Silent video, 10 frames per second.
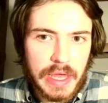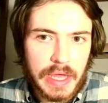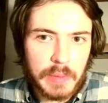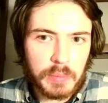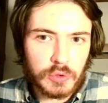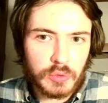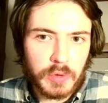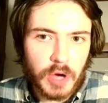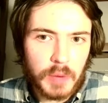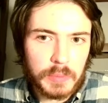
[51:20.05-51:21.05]
a Blue
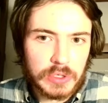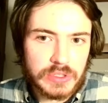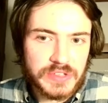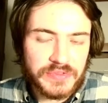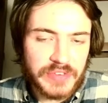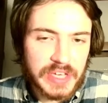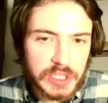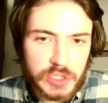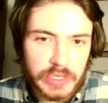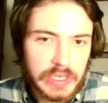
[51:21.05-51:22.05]
Bombers
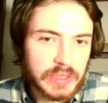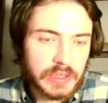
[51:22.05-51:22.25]
victory in